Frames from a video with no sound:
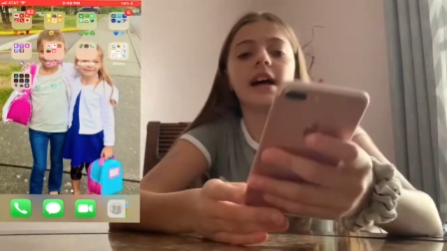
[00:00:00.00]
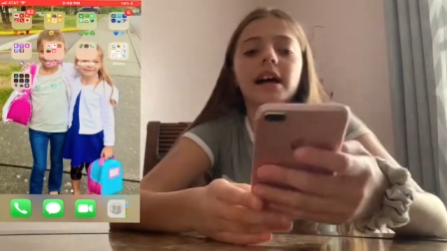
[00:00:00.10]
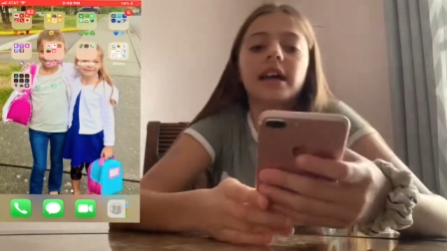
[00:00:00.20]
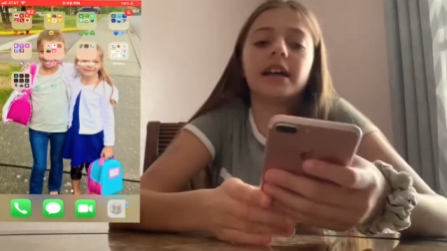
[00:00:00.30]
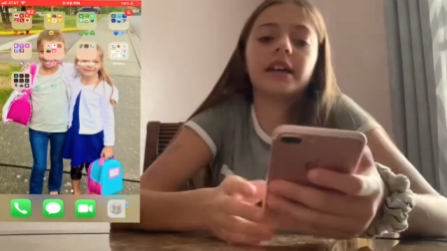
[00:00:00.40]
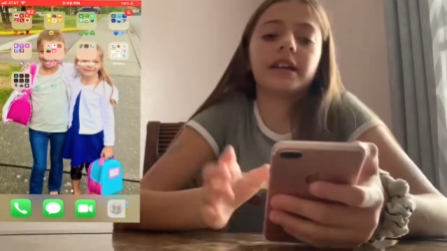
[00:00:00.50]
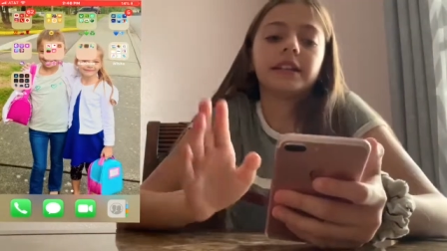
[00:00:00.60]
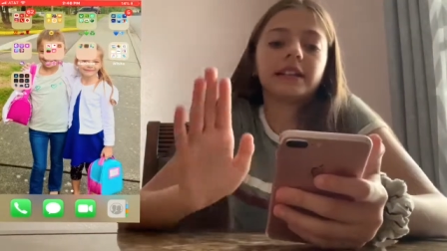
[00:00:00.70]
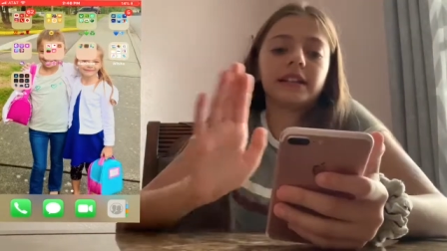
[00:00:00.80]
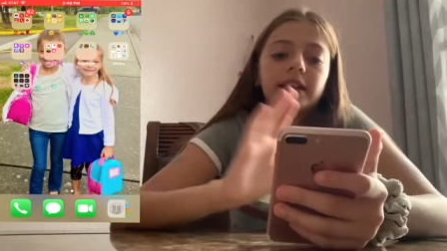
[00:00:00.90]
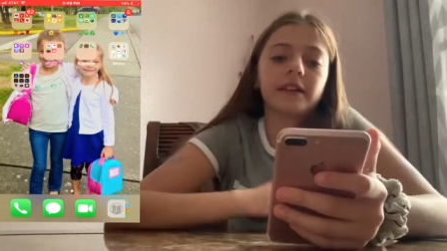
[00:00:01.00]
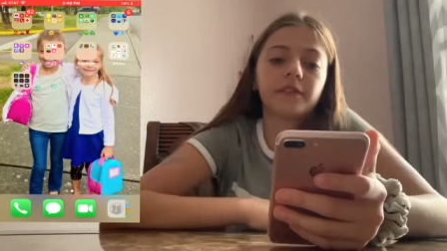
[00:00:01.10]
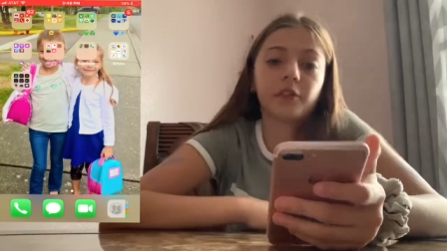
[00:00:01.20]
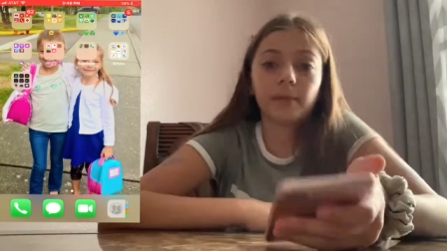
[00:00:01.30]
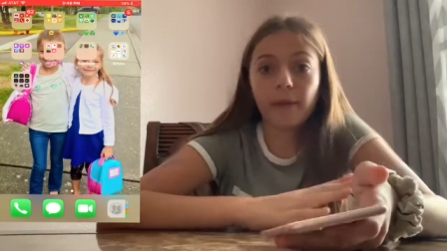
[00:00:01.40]
And
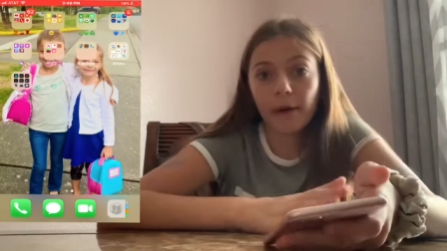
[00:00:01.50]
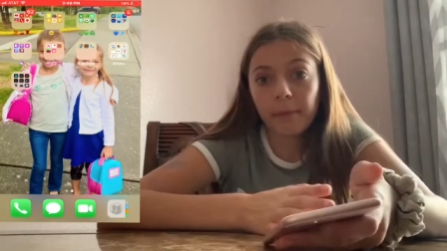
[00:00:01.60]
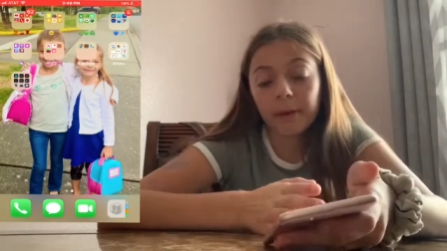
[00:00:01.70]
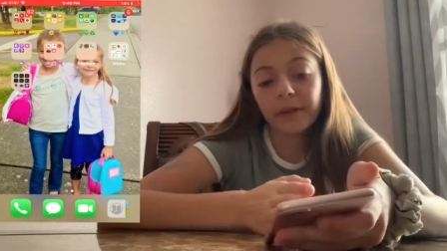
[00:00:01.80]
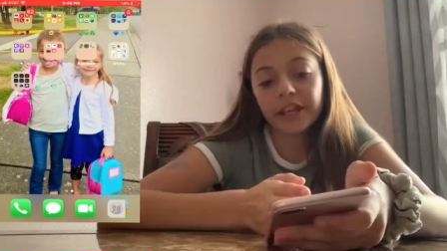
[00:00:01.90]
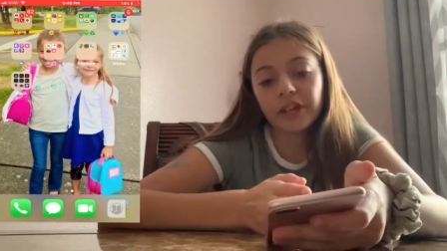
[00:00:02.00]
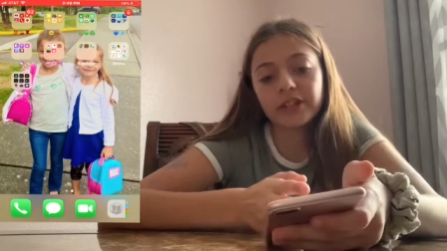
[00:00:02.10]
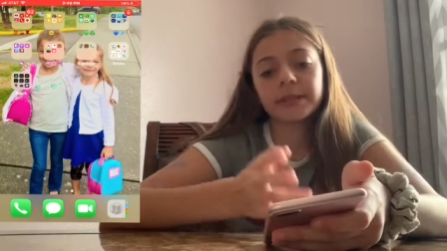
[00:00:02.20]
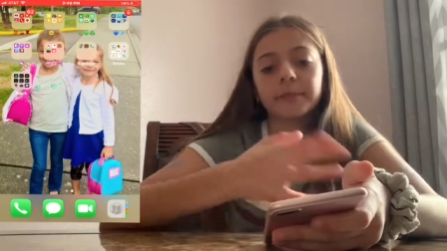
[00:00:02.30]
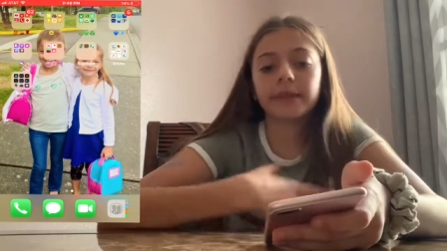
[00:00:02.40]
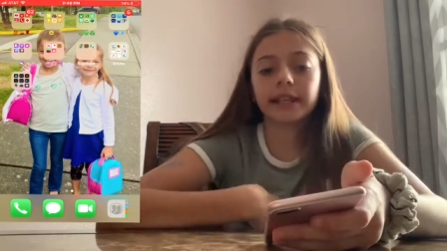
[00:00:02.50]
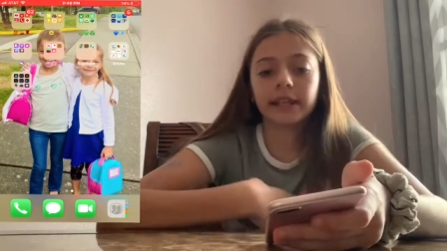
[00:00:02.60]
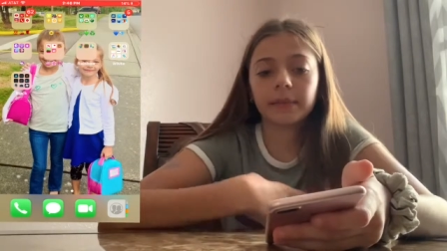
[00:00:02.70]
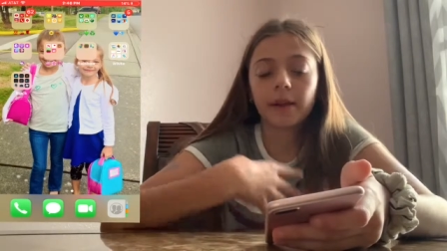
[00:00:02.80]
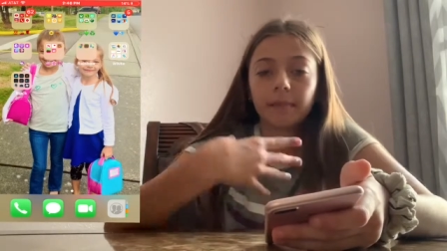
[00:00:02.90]
for my wallpaper here is
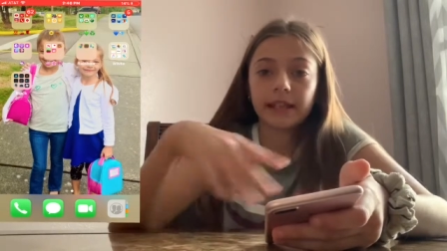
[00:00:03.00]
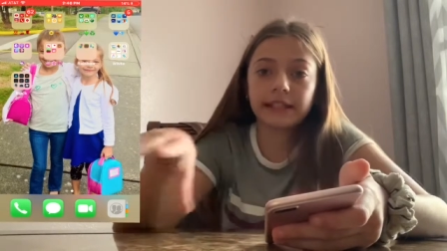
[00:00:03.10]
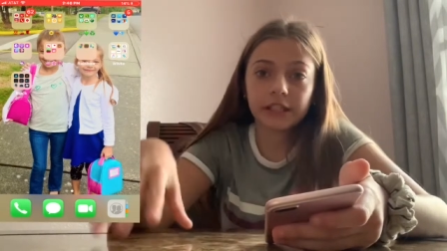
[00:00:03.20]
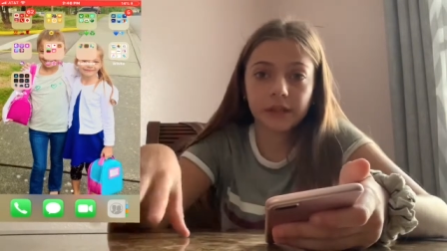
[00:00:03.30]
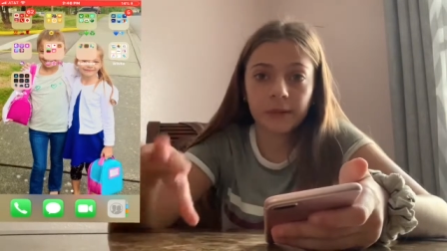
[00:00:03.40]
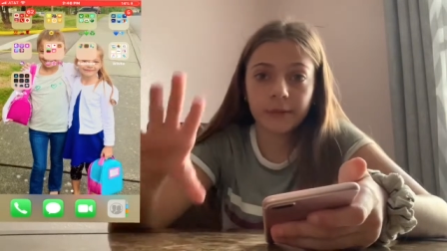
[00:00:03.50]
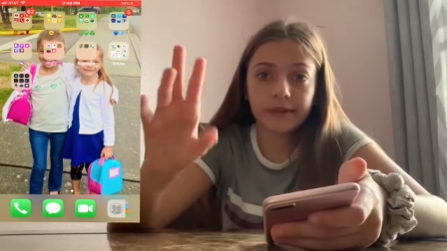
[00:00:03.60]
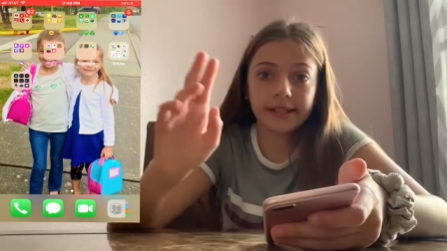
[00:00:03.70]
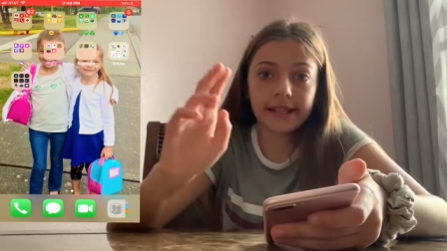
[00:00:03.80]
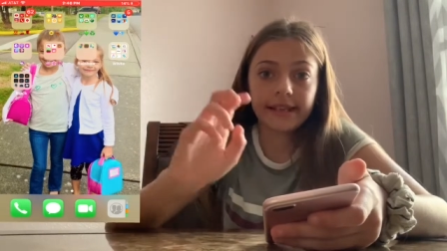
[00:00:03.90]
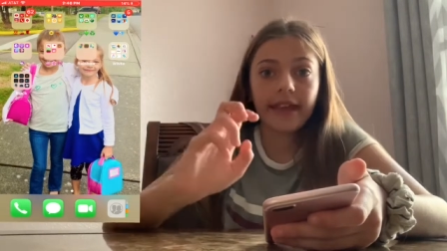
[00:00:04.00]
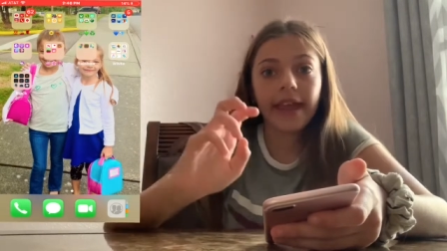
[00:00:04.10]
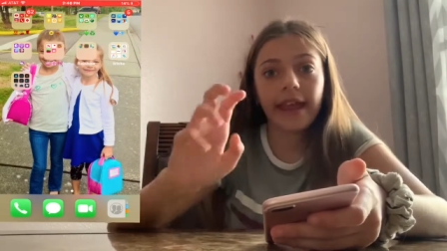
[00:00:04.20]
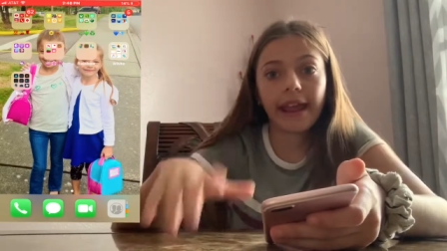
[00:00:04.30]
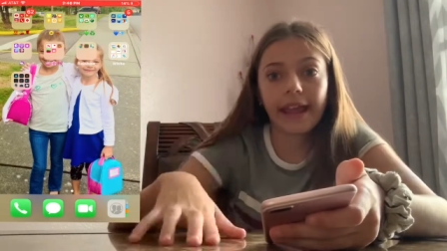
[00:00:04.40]
me and my sister when we were like
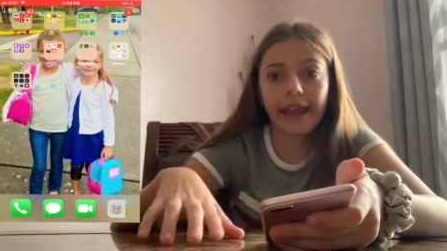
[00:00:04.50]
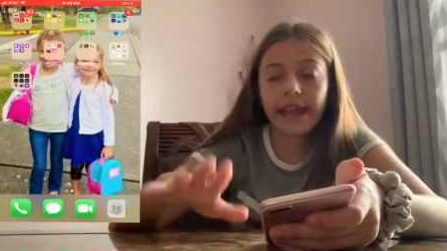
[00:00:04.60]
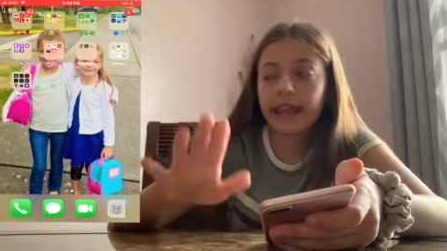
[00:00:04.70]
a